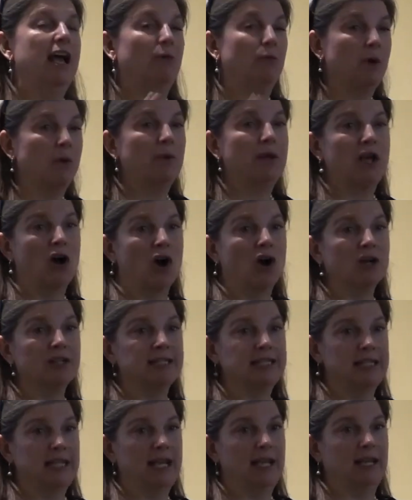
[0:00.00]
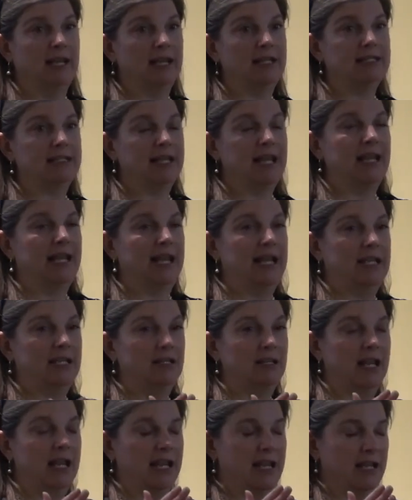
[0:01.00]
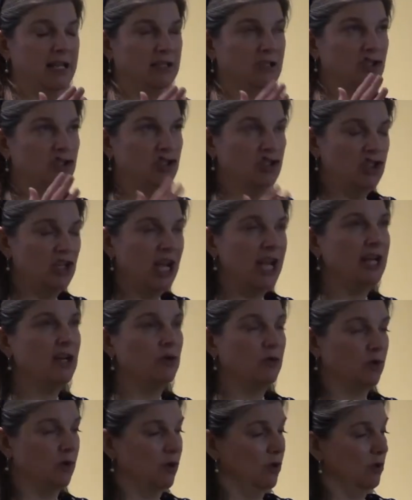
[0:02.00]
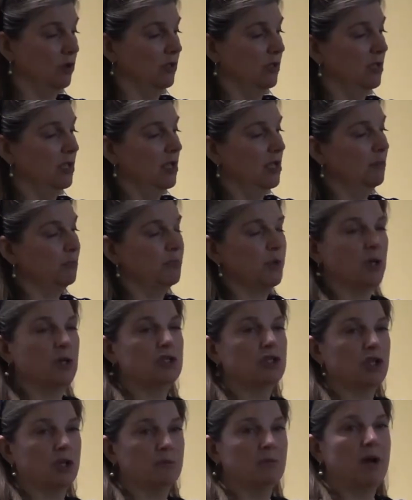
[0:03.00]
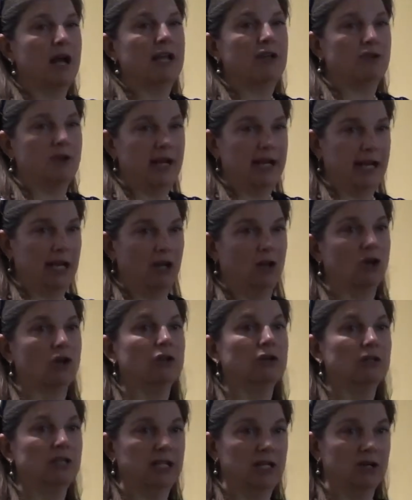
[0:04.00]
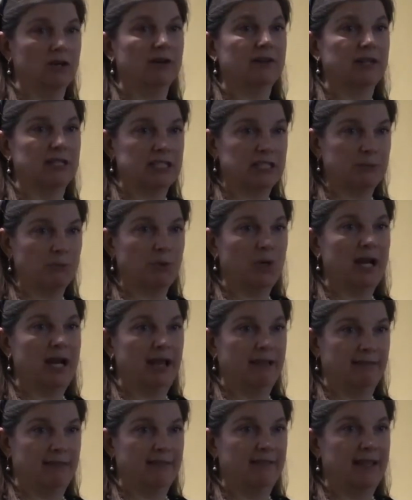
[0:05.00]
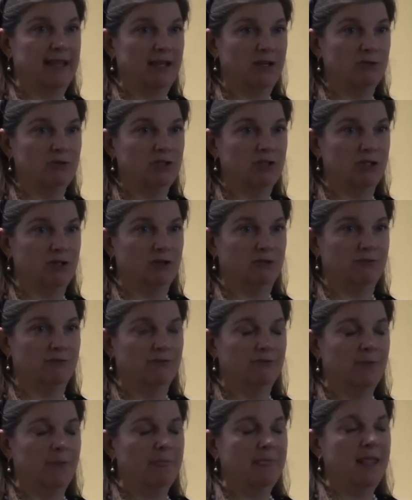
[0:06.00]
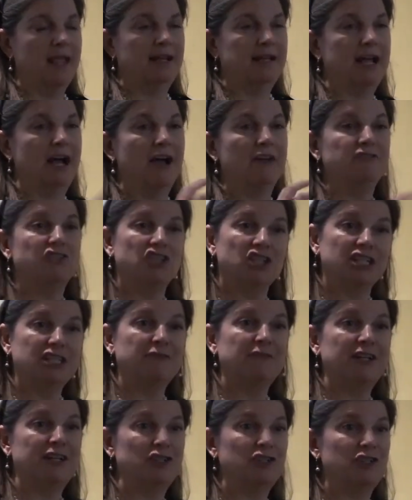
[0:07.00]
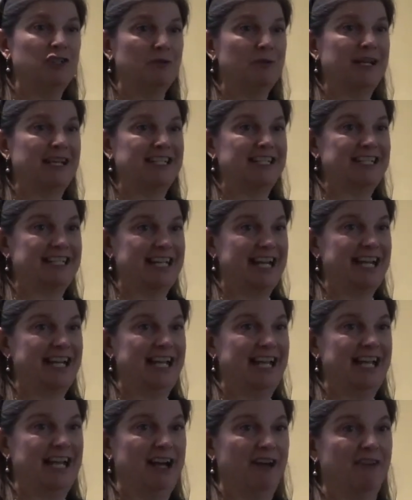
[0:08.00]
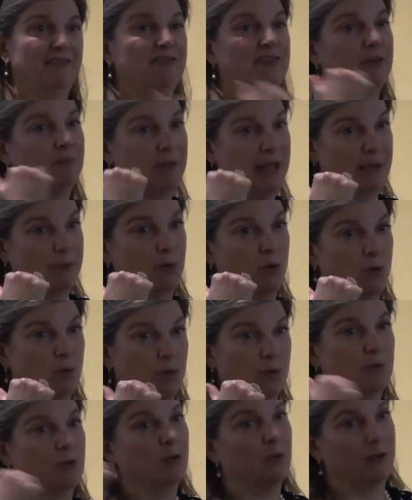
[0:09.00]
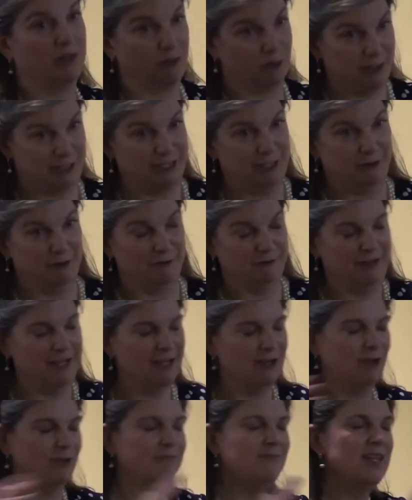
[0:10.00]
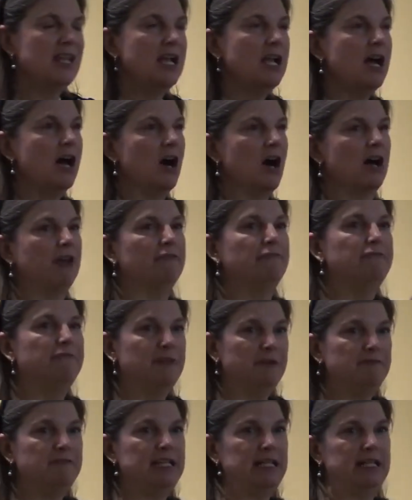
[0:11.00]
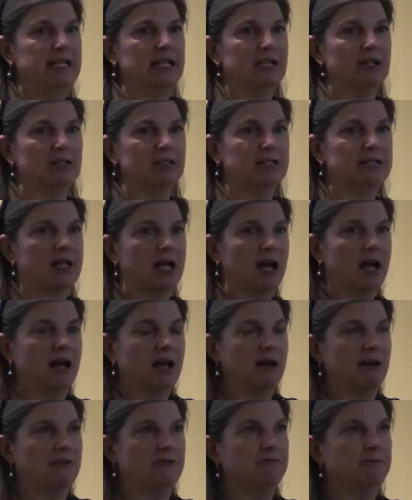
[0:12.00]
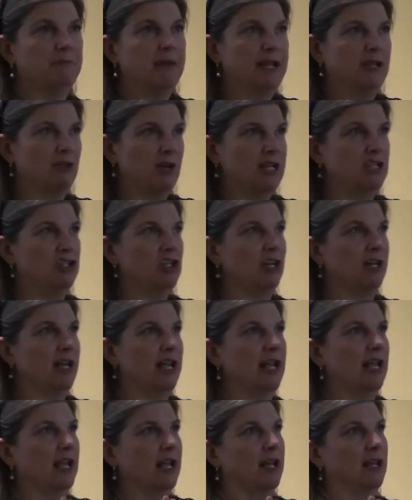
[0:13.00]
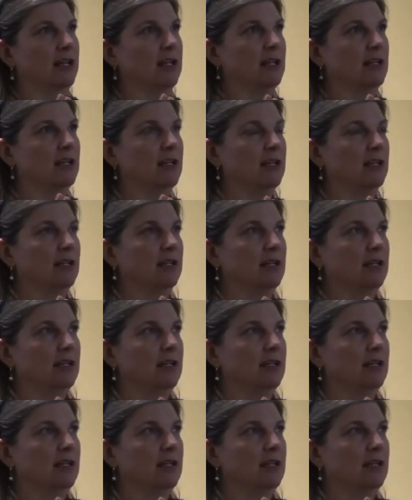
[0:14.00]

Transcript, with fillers: And what we are seeing is that in, in general, birds are migrating earlier in the spring than they used to. Now, I've just finished doing a study of the blackpoll warbler with Kristen Covino on 50 years of migration in,